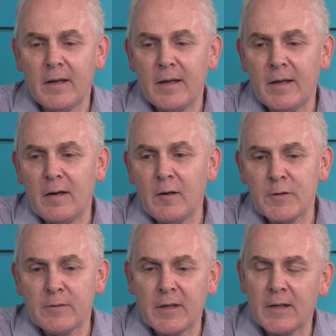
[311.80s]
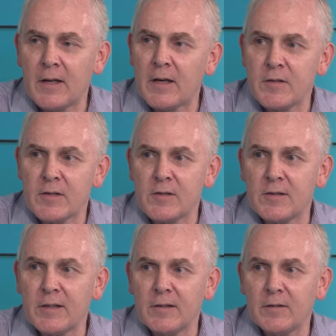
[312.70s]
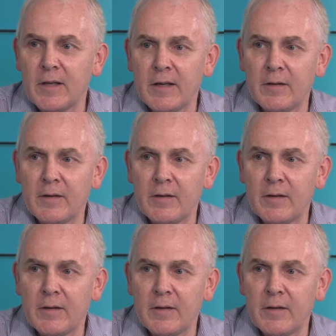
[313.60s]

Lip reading: A lot of our clients are still